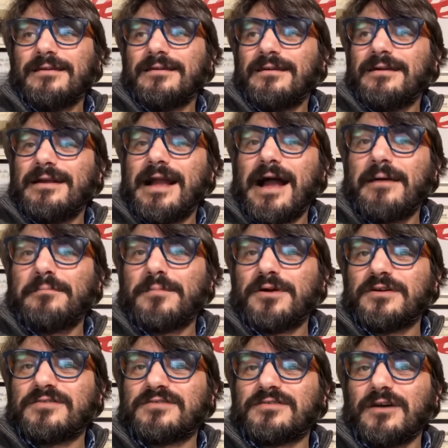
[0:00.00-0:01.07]

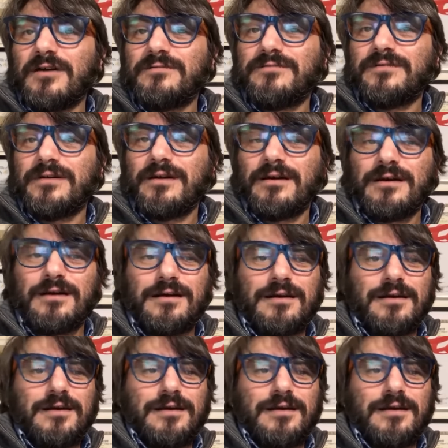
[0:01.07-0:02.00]
numbers of,